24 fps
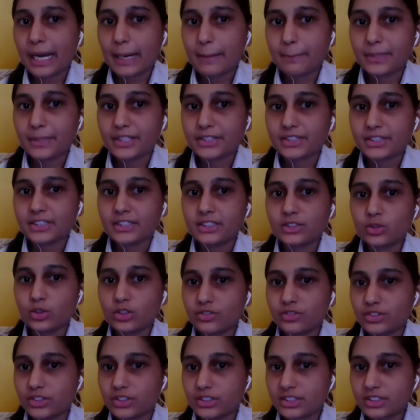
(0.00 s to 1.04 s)
MIT
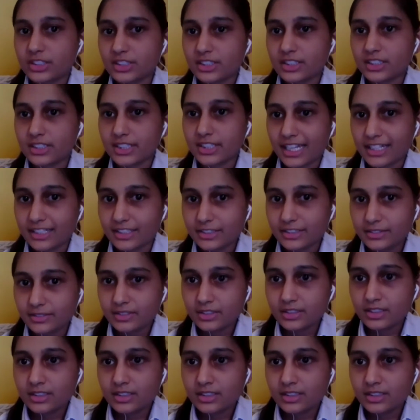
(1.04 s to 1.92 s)
University, Delhi.